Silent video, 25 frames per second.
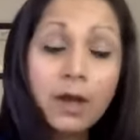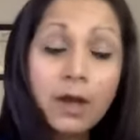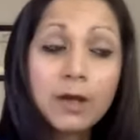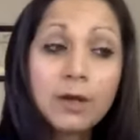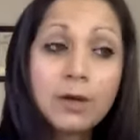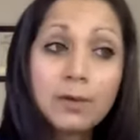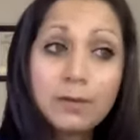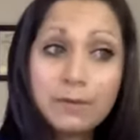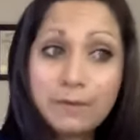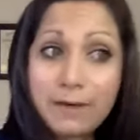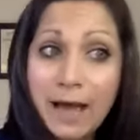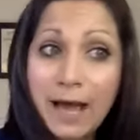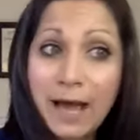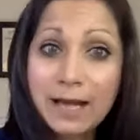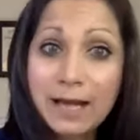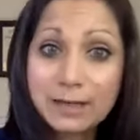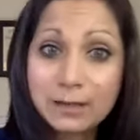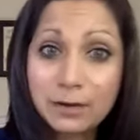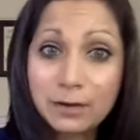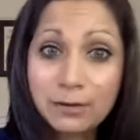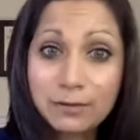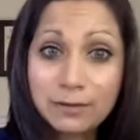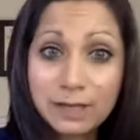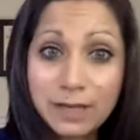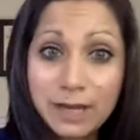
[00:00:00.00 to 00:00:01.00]
who have had
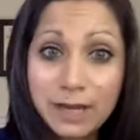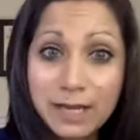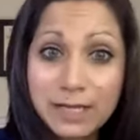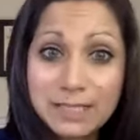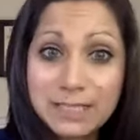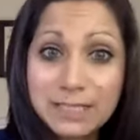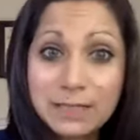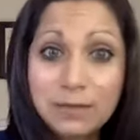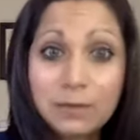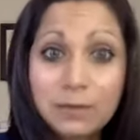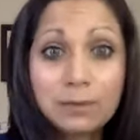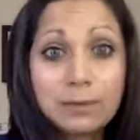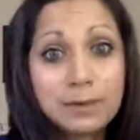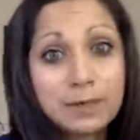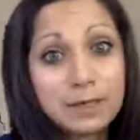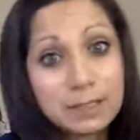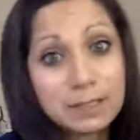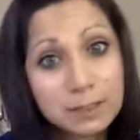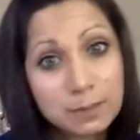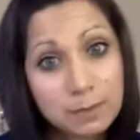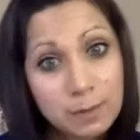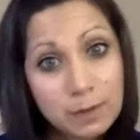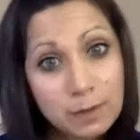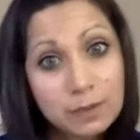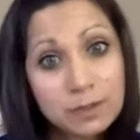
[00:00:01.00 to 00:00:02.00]
COVID-19 or been
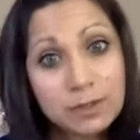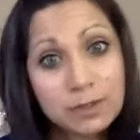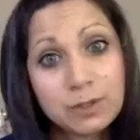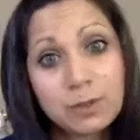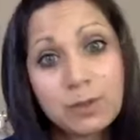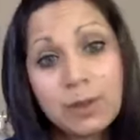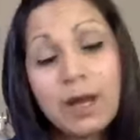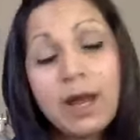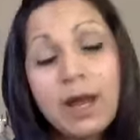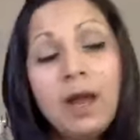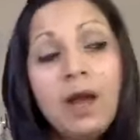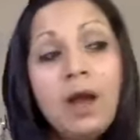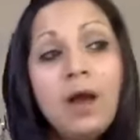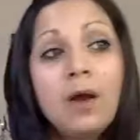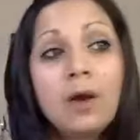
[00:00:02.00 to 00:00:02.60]
exposed to it,